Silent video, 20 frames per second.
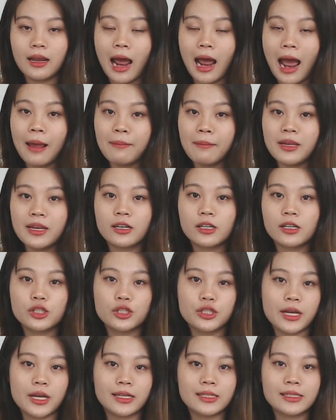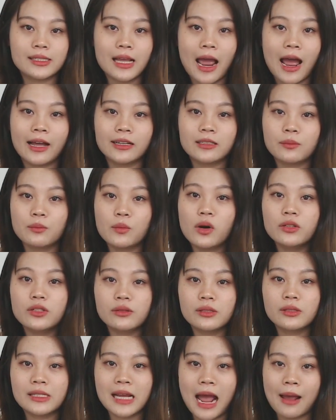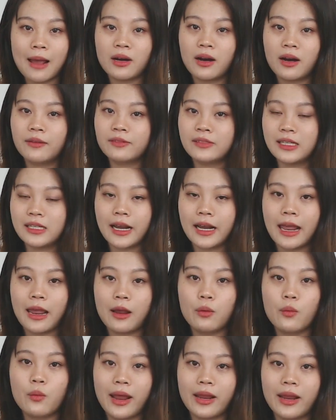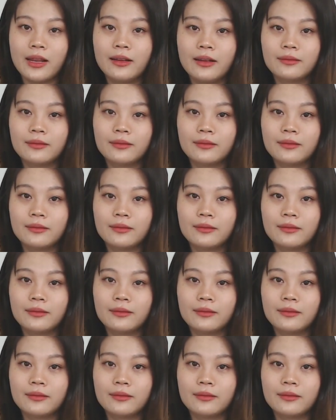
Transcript: IP address and module type of the gateway.